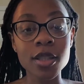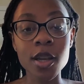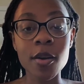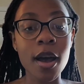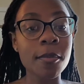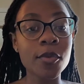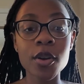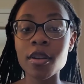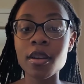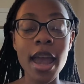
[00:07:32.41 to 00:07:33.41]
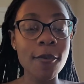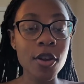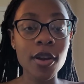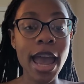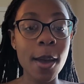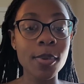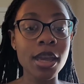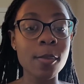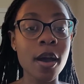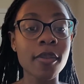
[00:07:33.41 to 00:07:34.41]
So I'm very, very
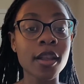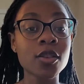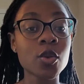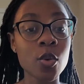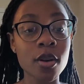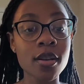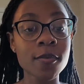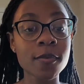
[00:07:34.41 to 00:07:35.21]
happy about that score.